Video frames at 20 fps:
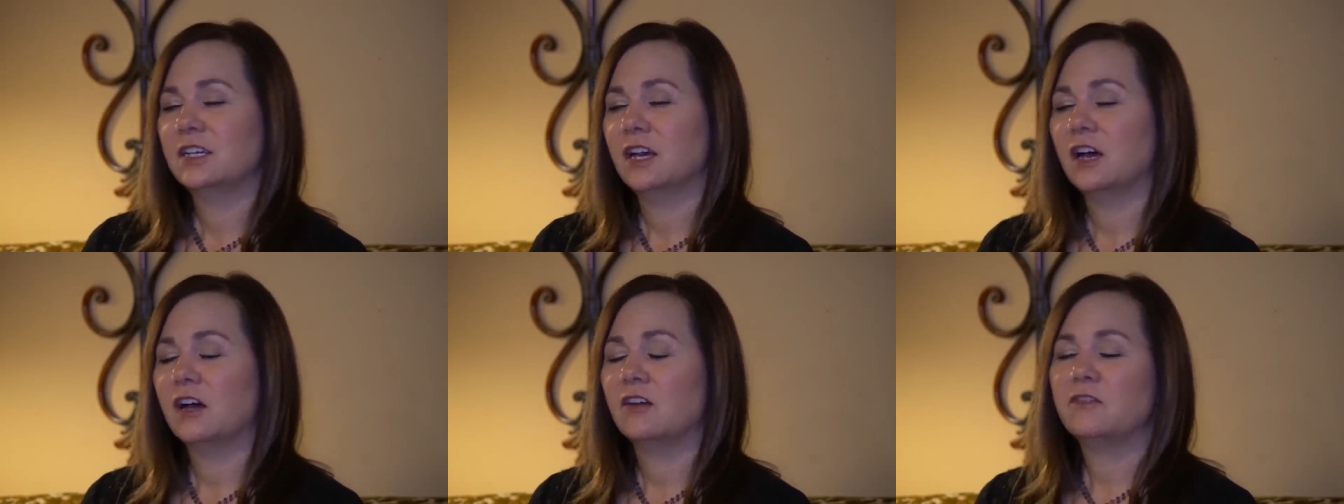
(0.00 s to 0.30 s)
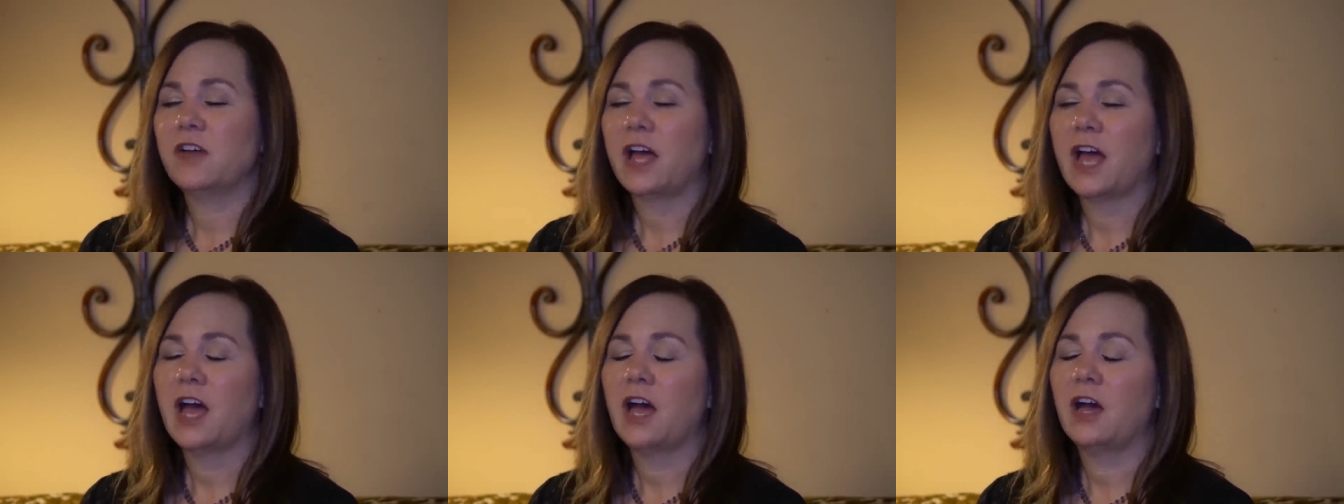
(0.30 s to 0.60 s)
of
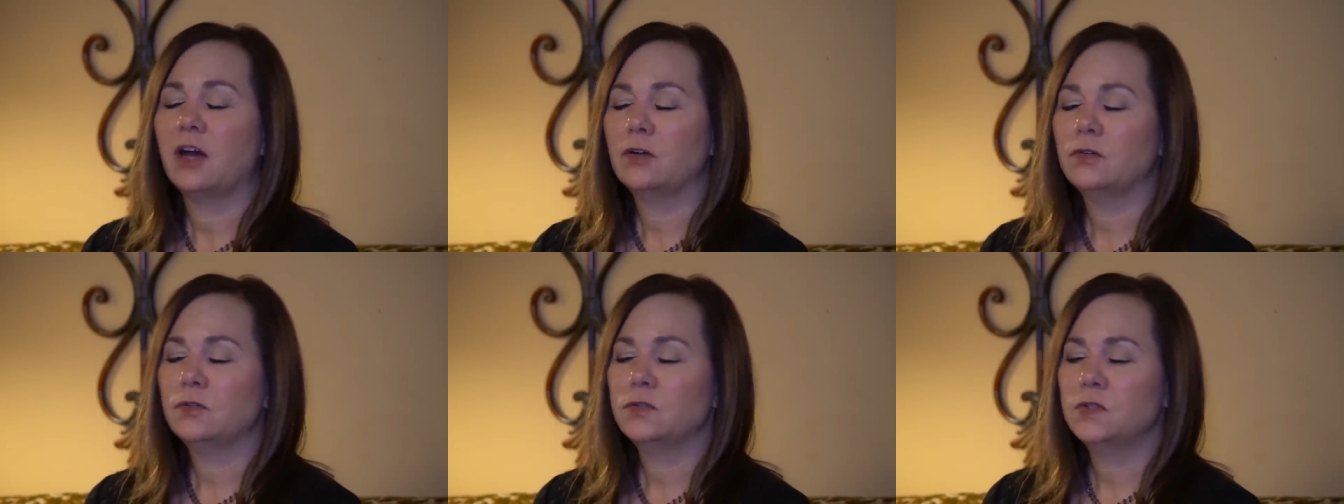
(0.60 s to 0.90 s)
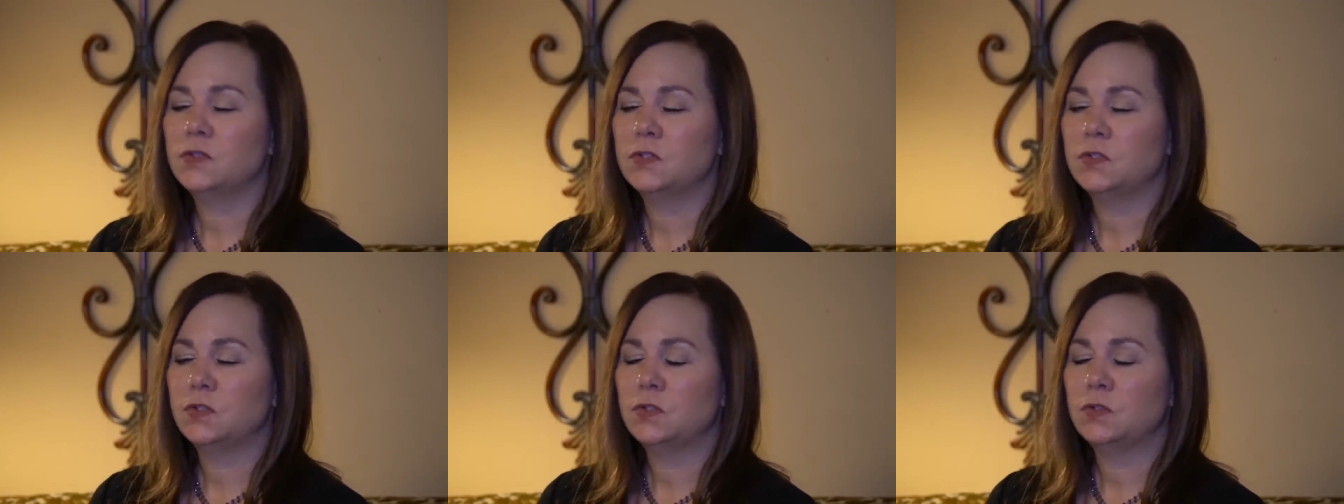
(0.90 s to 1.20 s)
how
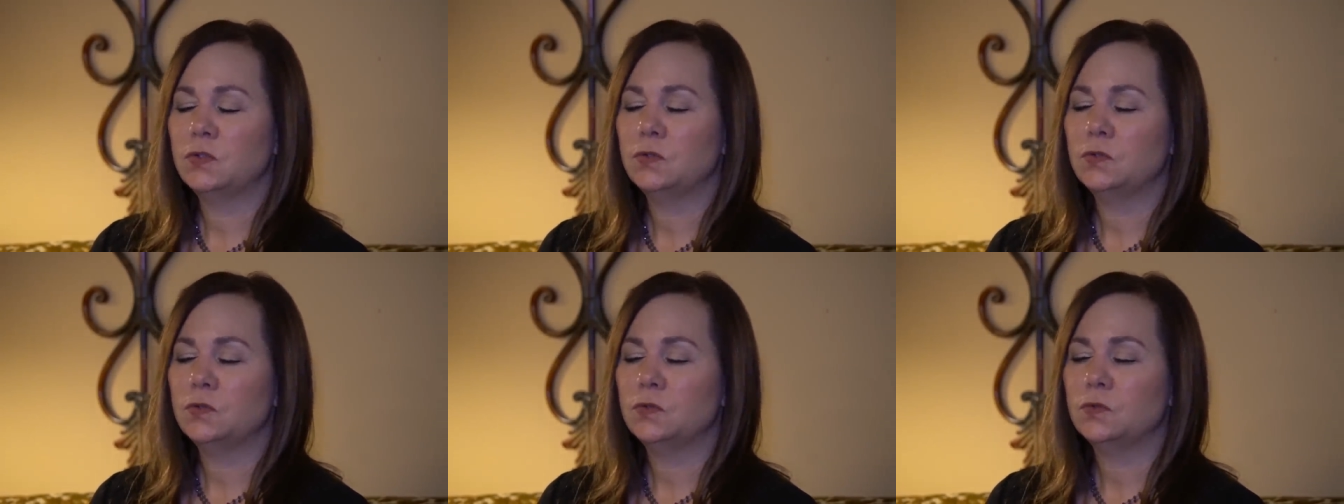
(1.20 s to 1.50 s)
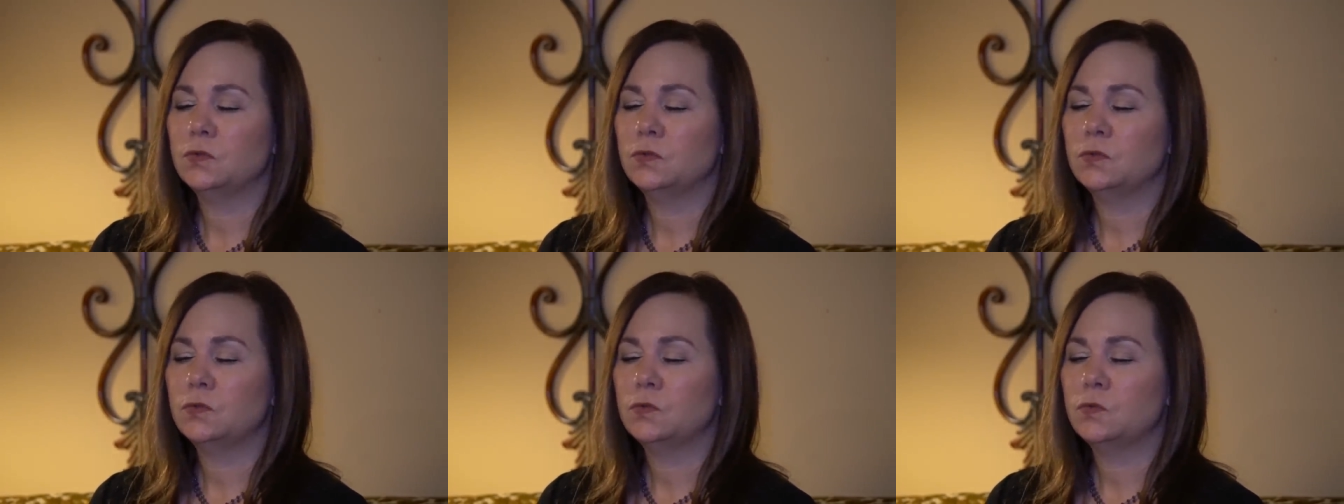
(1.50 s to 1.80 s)

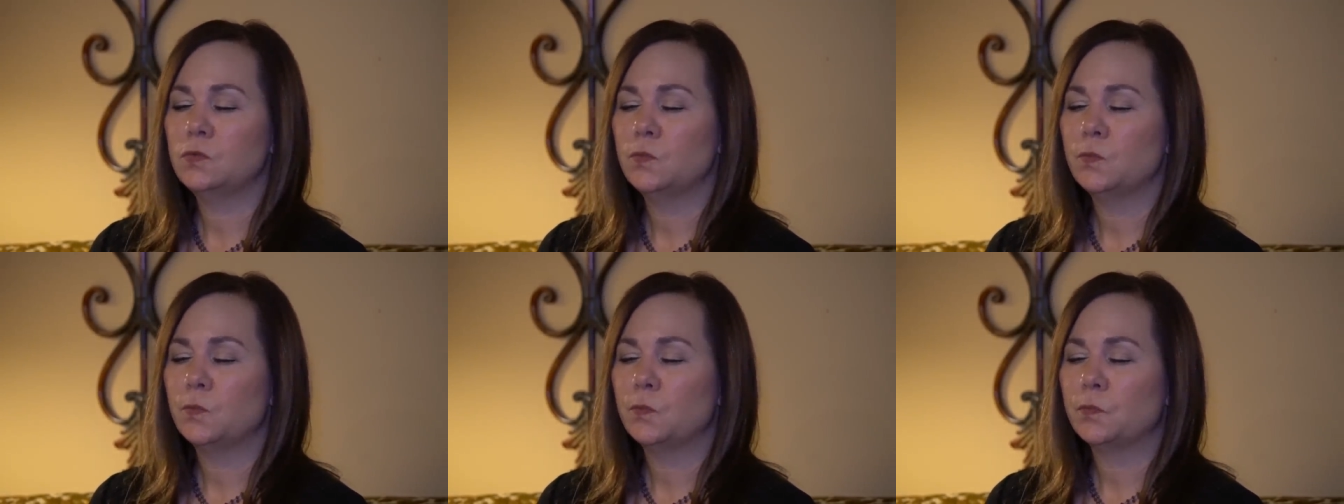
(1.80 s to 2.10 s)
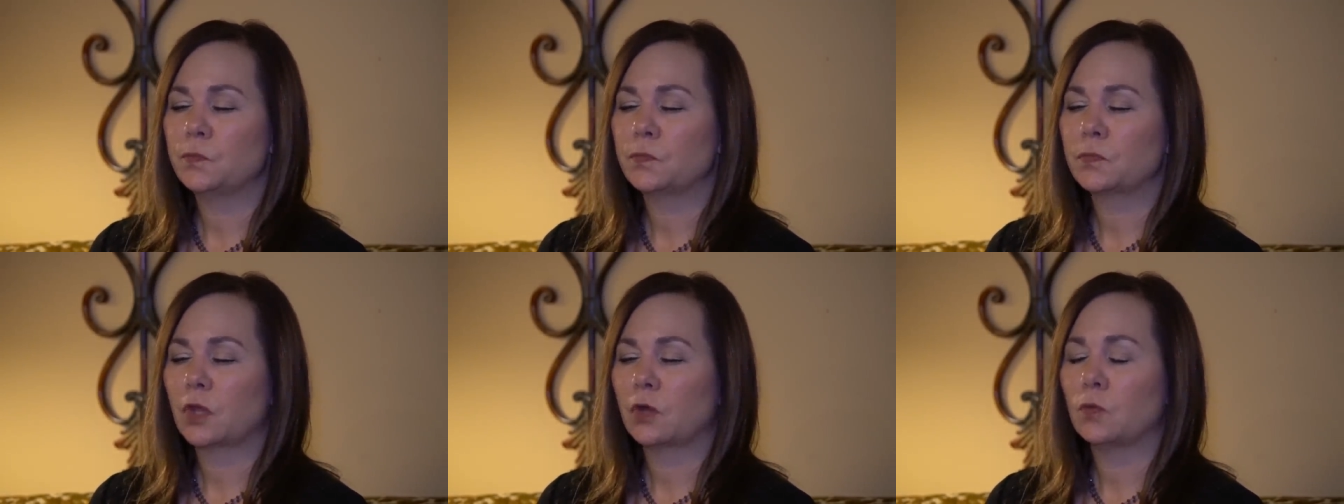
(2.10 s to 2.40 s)
to
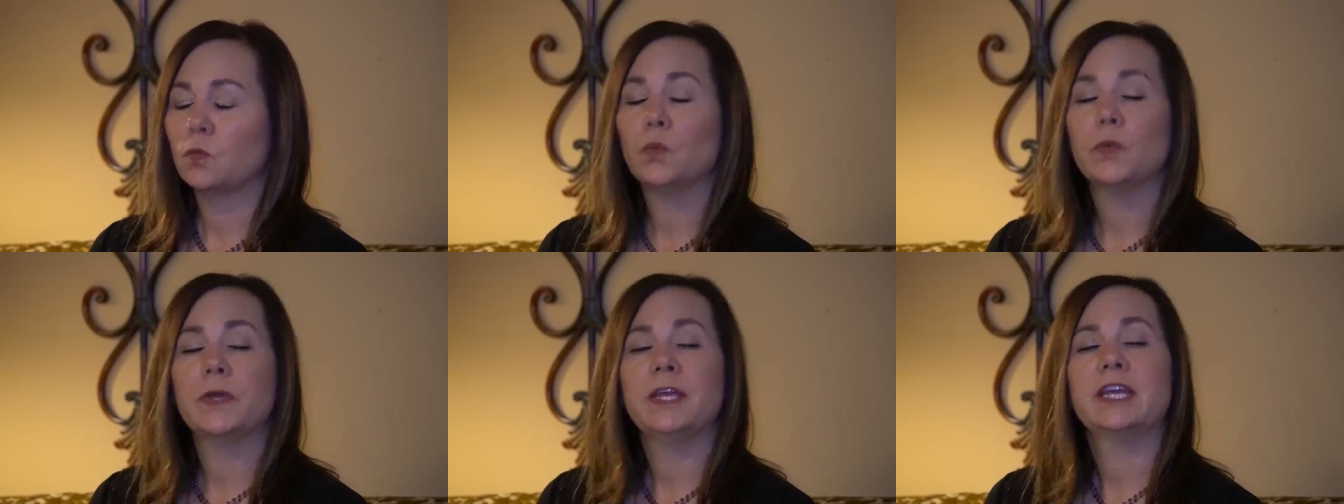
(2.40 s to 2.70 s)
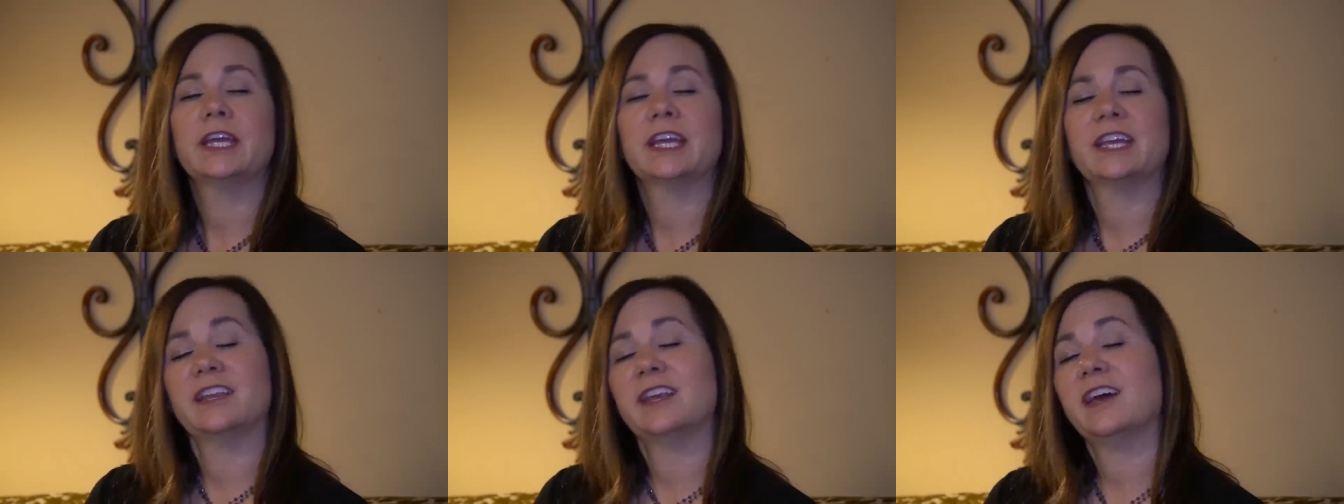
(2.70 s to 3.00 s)

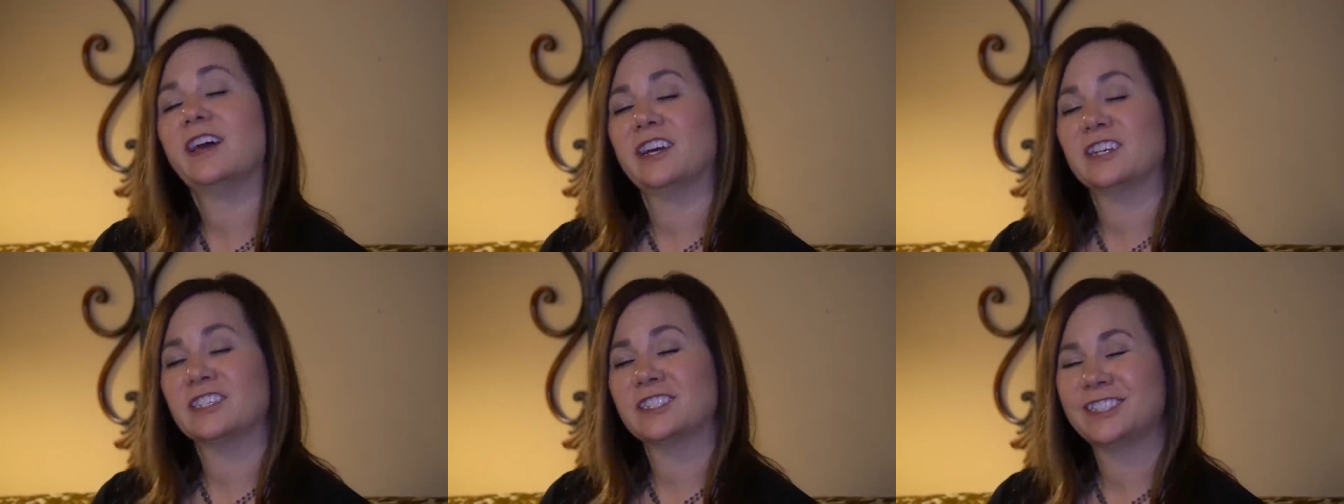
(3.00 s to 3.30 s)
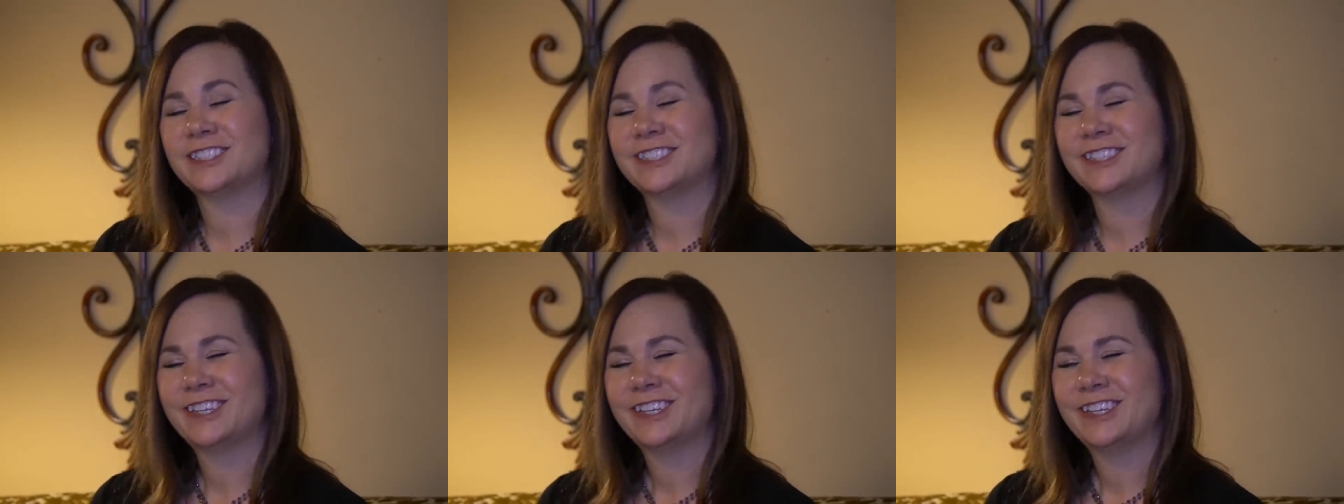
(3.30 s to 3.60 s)

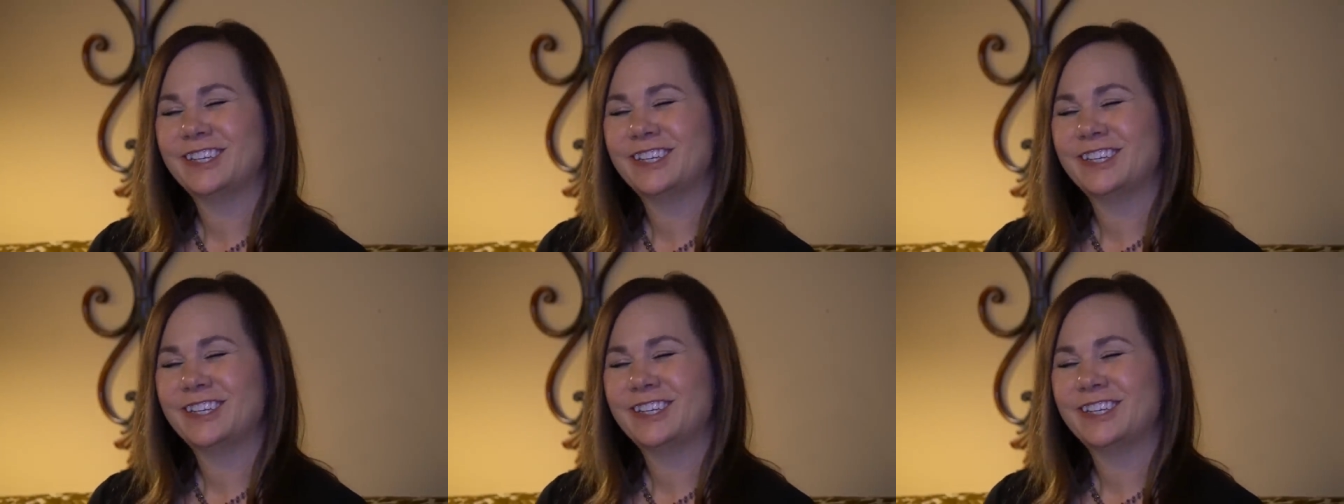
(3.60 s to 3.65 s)
reconnect